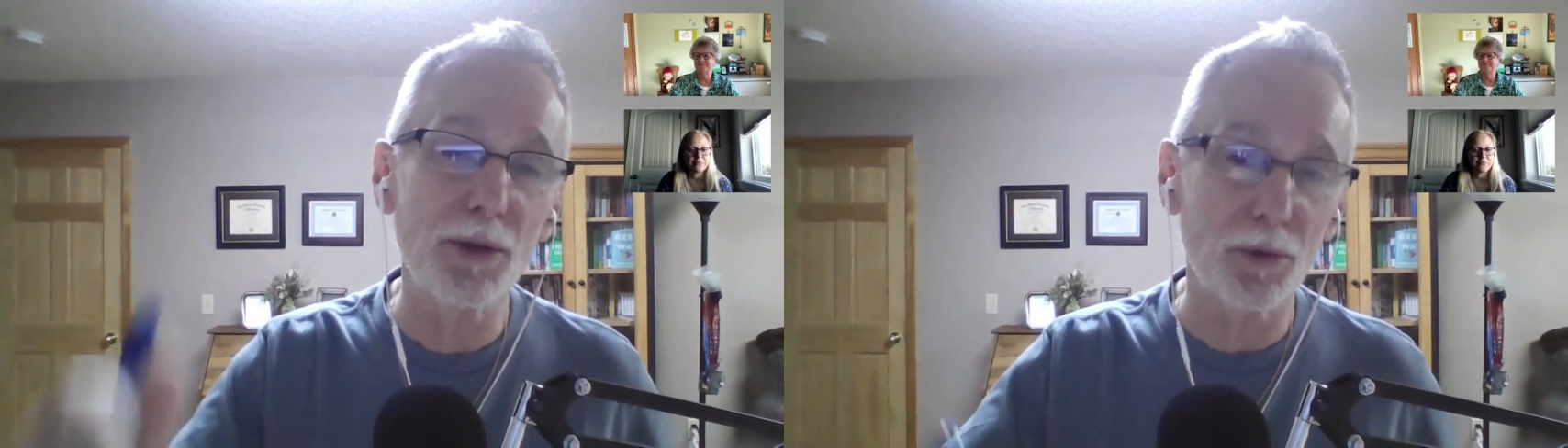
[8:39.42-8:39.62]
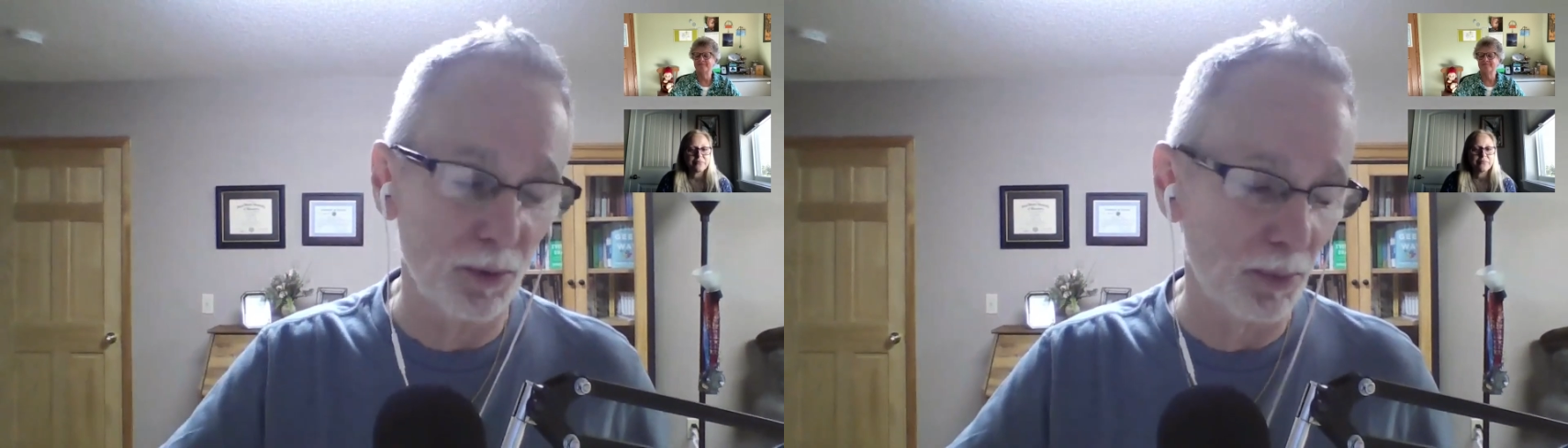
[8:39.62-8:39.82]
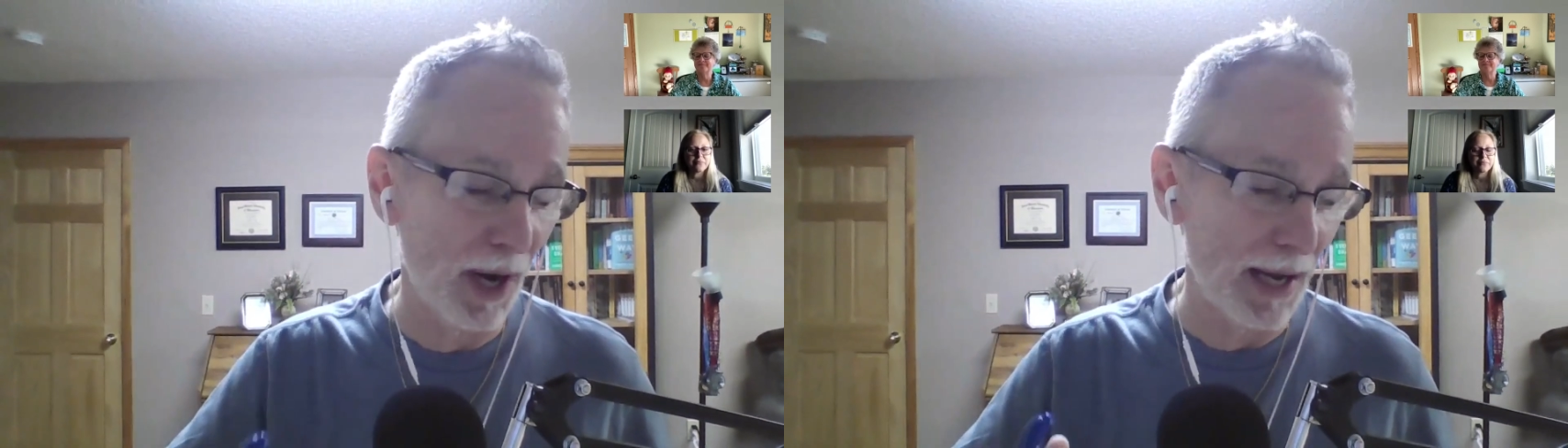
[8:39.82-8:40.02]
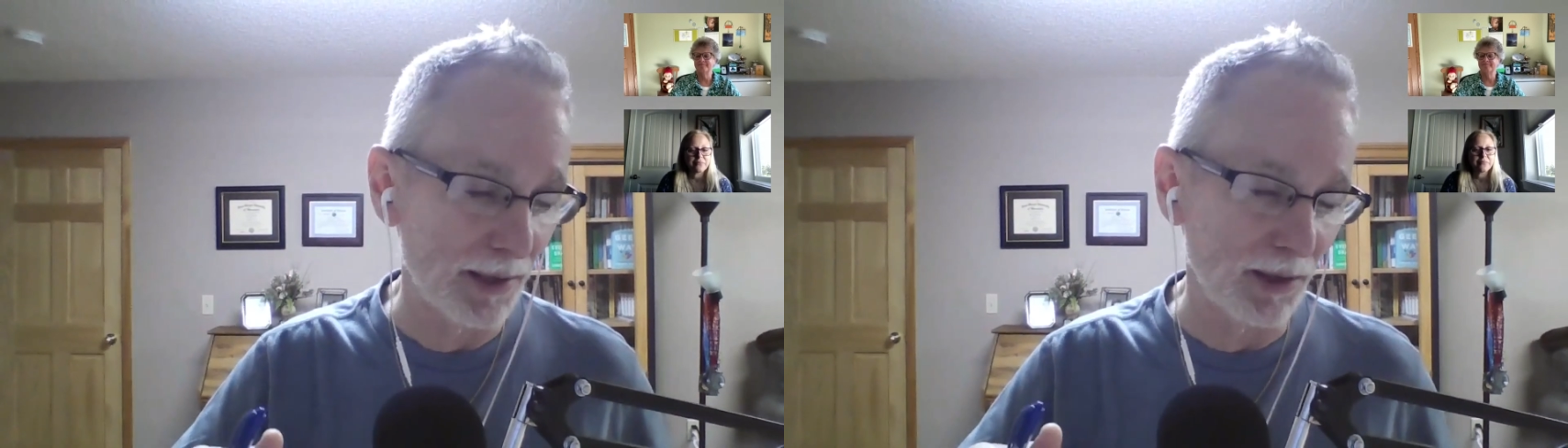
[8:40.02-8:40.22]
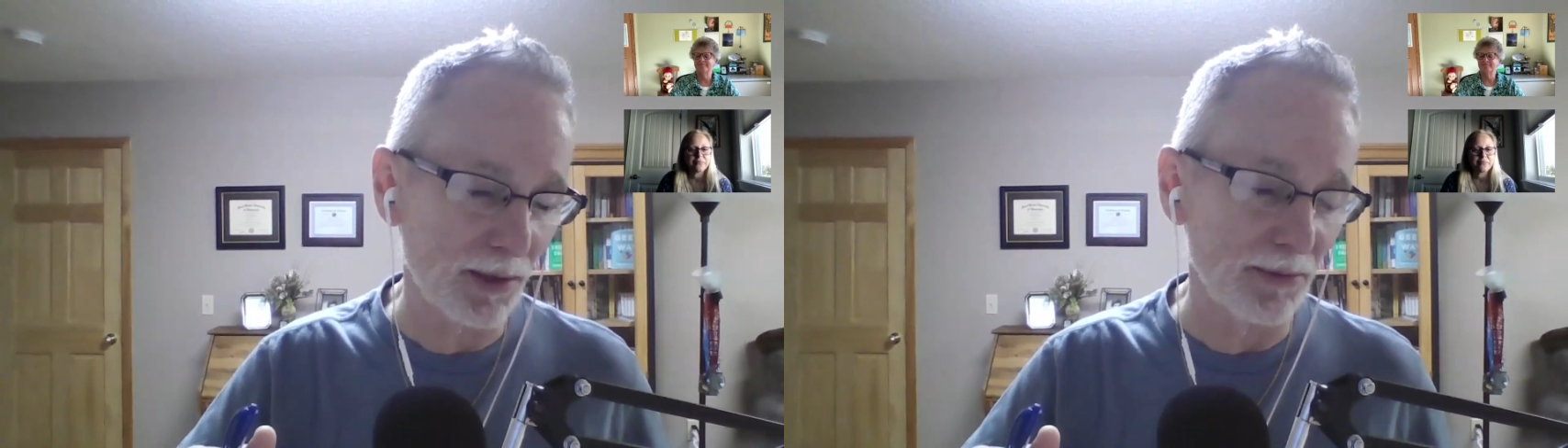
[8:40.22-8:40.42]
through the
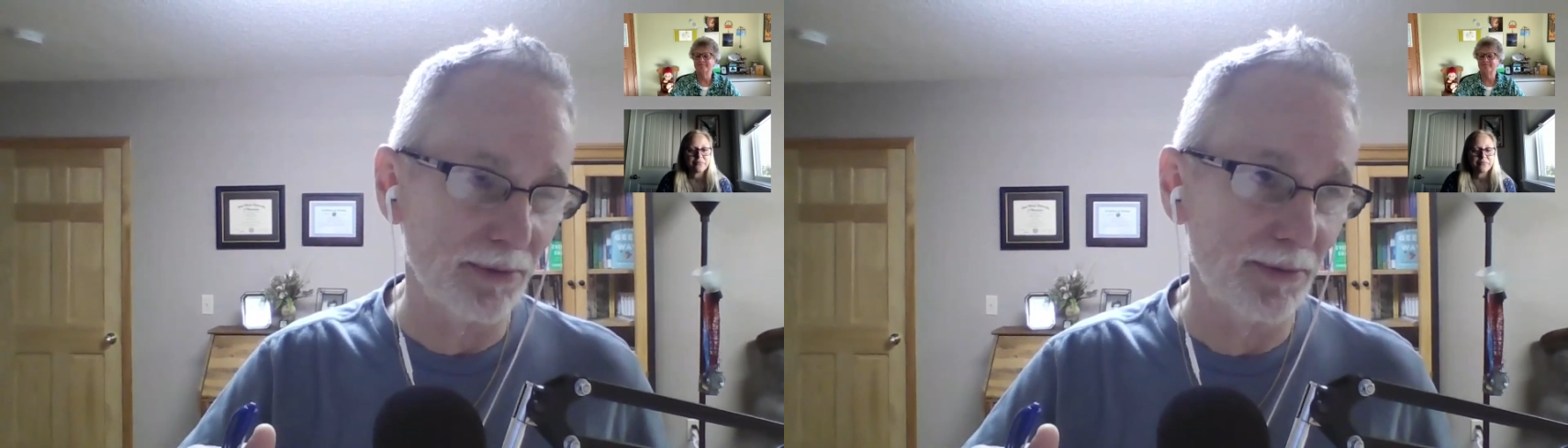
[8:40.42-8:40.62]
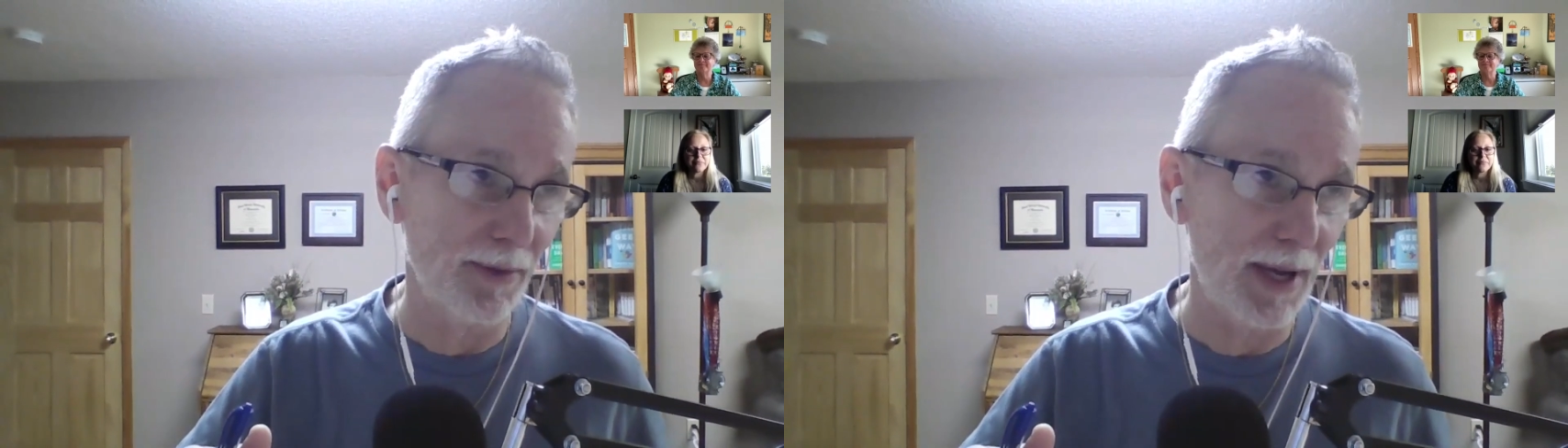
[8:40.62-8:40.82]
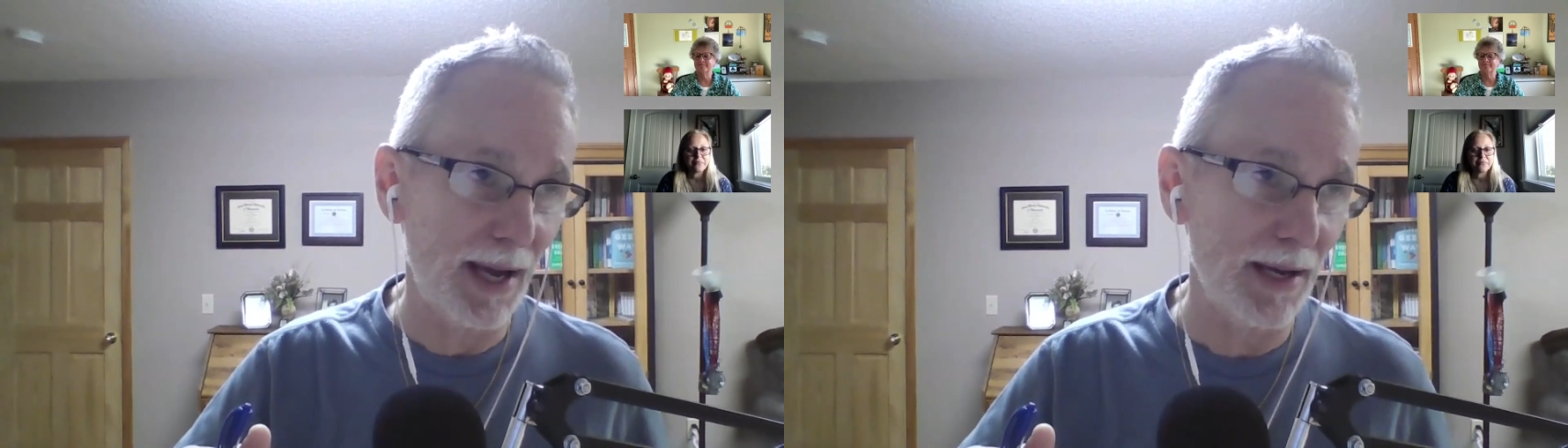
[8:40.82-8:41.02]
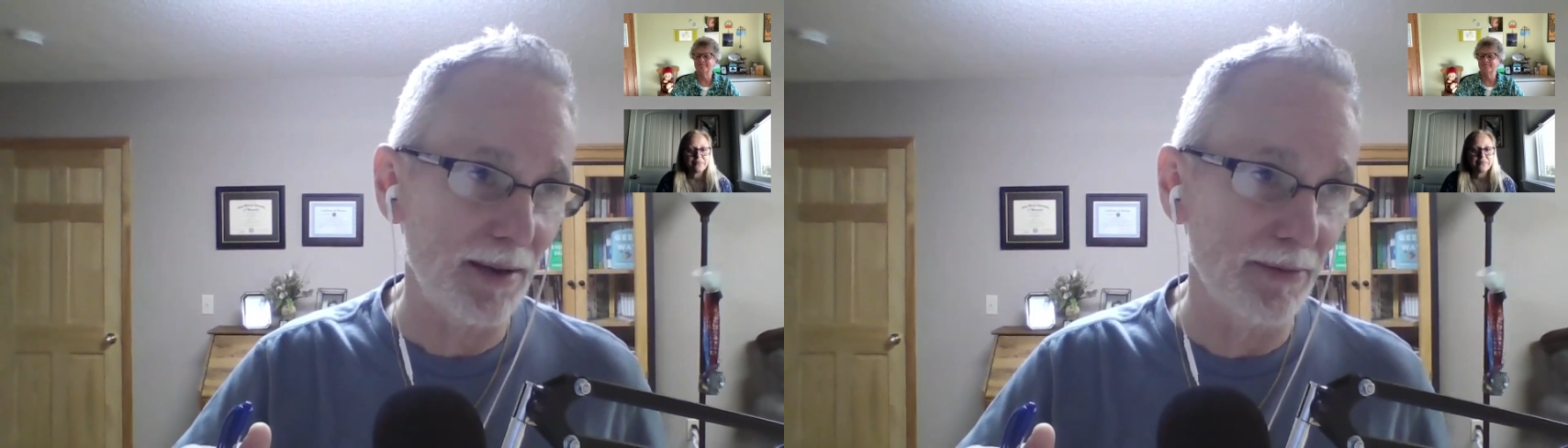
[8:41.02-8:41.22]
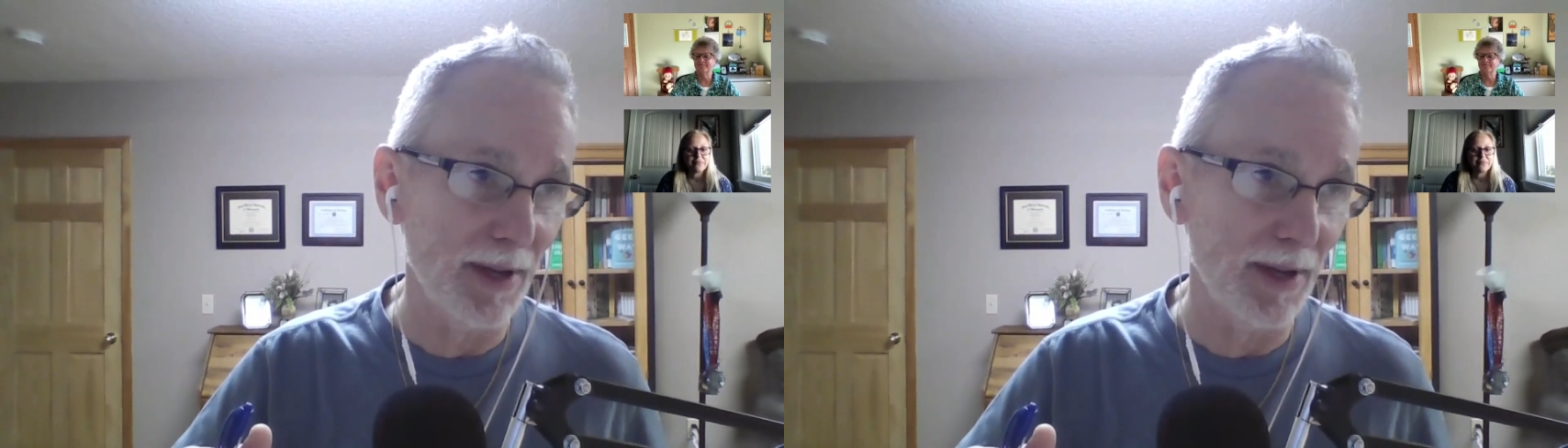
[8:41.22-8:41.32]
process of kind of